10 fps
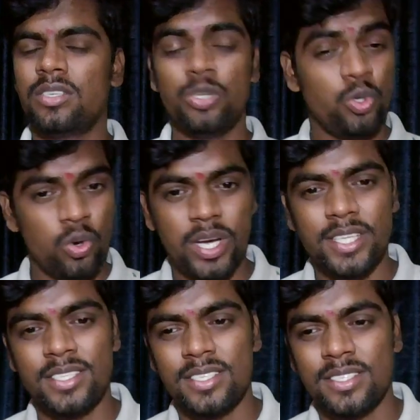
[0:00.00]
No
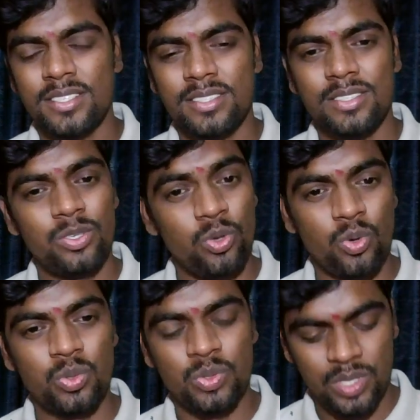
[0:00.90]
guys,
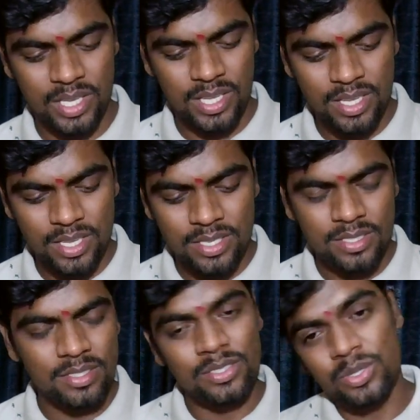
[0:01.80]
no.
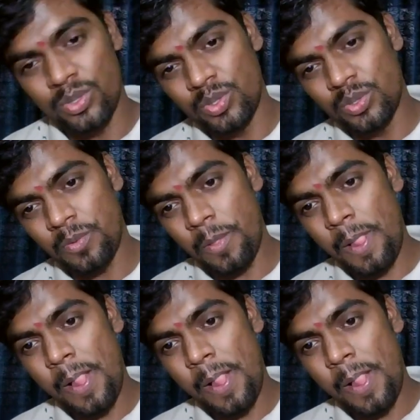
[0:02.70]
So